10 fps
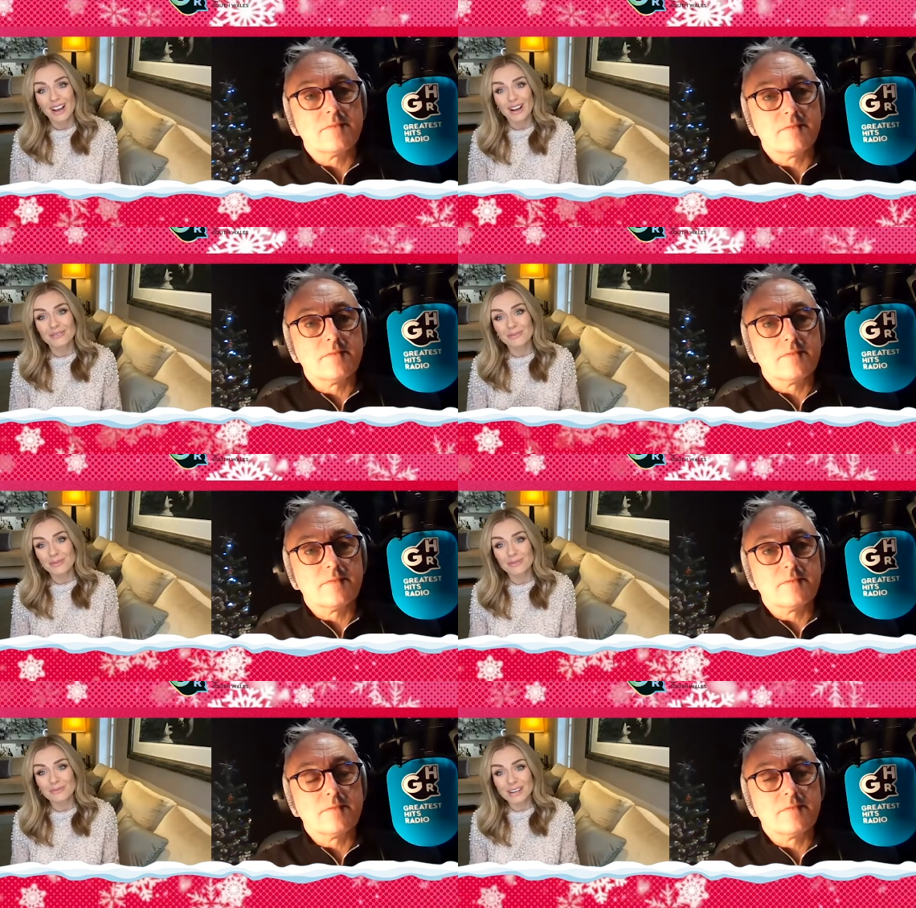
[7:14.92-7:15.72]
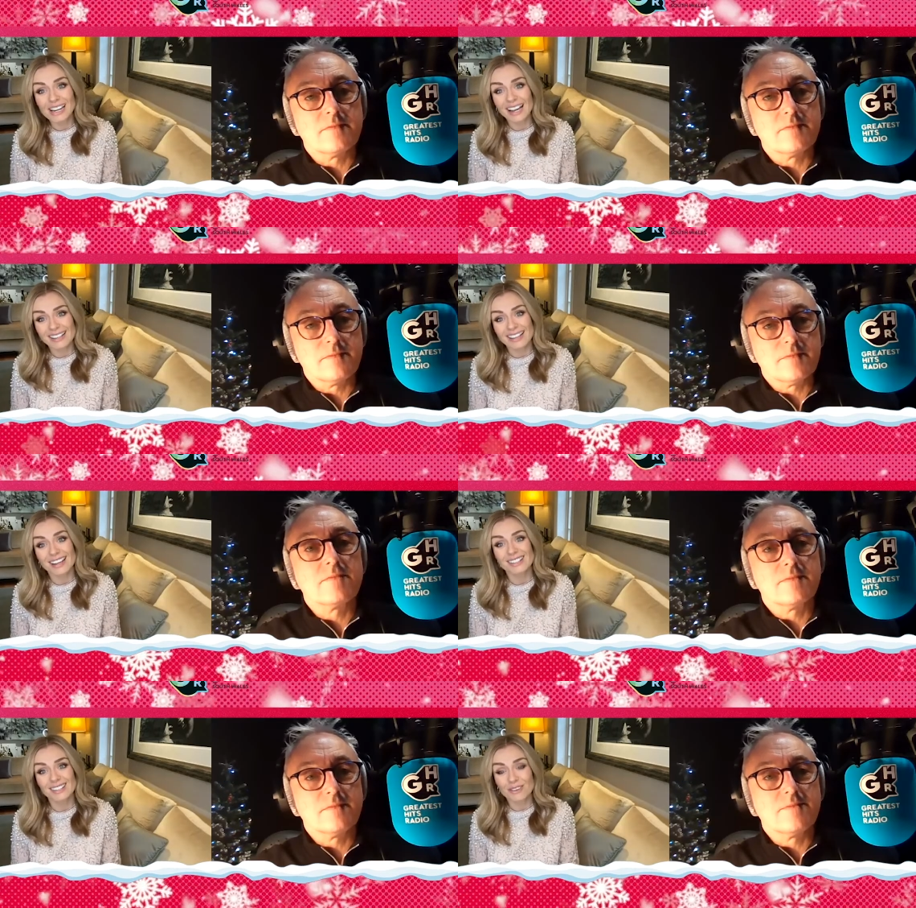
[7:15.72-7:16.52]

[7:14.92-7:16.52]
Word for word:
Speaker 1: of relaxation